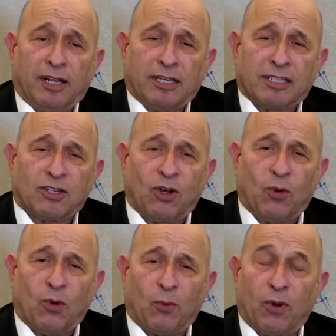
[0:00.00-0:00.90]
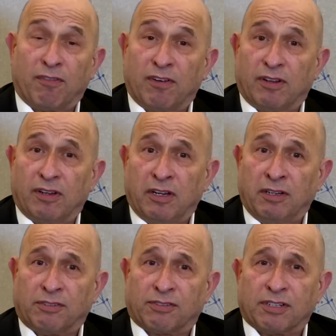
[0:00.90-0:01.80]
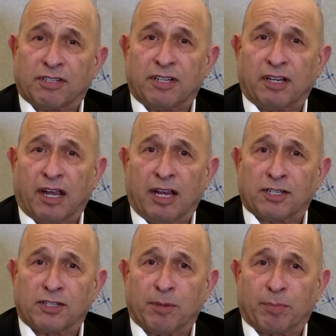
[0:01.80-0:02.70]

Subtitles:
So we have an interesting agency